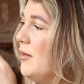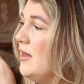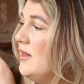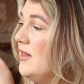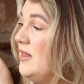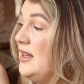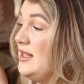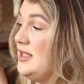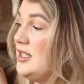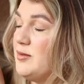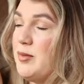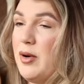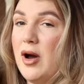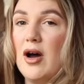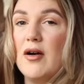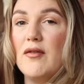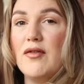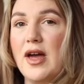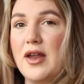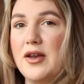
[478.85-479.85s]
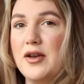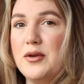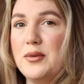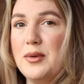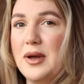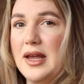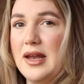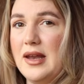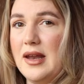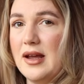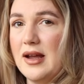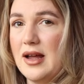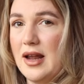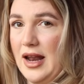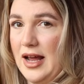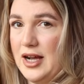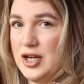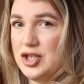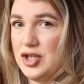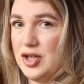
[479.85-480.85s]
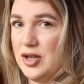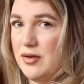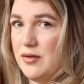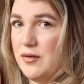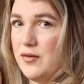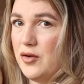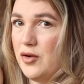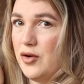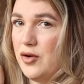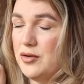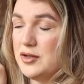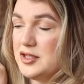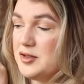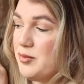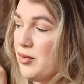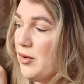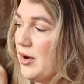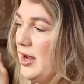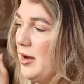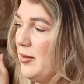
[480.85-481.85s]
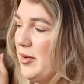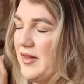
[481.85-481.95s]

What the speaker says: This is part of their new in collection for spring,